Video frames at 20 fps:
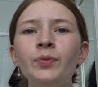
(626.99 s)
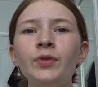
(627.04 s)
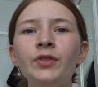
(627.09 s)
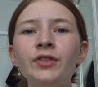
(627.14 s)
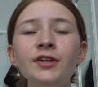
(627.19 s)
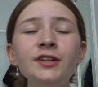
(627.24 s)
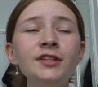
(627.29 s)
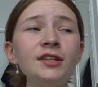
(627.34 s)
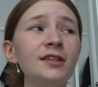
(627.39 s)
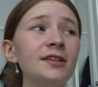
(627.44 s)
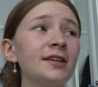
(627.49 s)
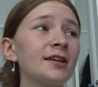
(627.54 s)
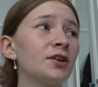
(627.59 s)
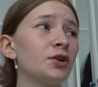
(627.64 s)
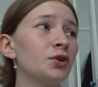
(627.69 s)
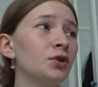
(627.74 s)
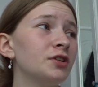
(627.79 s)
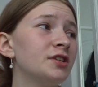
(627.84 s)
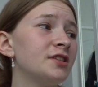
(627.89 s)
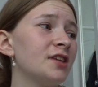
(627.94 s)
This is a
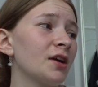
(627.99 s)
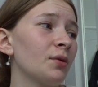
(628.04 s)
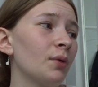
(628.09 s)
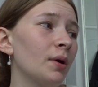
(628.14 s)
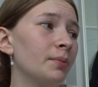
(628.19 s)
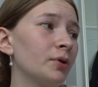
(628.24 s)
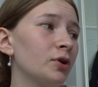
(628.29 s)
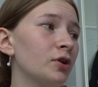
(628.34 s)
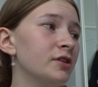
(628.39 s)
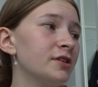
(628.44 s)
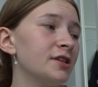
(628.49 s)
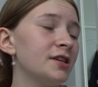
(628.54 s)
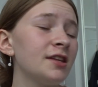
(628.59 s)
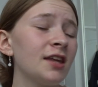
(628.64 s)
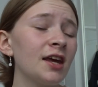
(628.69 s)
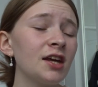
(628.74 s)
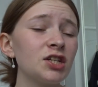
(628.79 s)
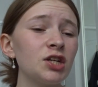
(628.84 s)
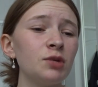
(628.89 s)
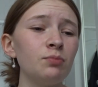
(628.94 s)
good segue because
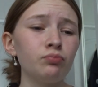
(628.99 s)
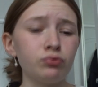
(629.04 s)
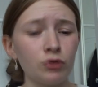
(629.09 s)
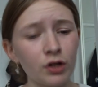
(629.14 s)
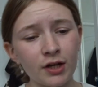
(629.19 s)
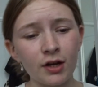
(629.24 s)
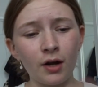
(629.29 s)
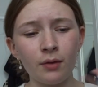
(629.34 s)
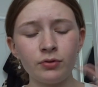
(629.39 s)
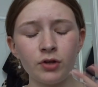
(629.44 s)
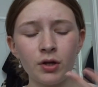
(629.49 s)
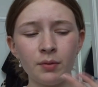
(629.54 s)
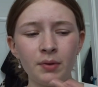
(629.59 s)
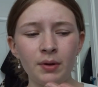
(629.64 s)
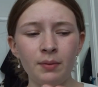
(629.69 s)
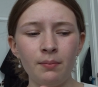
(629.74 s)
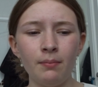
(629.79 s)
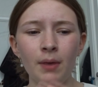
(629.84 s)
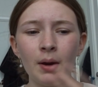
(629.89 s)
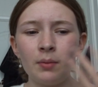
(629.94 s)
it's actually bringing up so
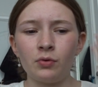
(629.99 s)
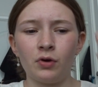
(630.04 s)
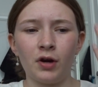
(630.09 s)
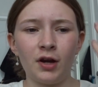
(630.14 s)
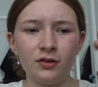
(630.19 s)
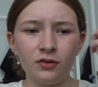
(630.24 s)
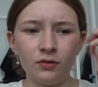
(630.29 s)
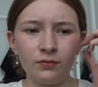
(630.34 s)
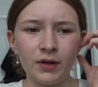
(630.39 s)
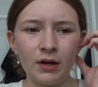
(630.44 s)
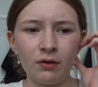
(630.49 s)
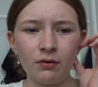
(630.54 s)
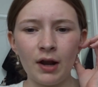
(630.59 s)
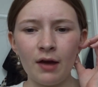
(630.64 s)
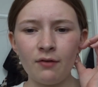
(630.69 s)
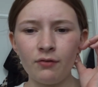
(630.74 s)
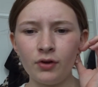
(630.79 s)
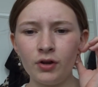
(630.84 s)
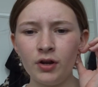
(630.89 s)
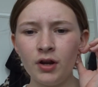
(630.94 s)
many memories of year
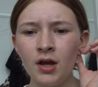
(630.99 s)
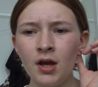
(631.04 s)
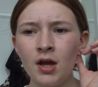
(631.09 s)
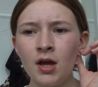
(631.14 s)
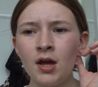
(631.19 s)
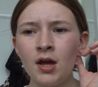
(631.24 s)
11.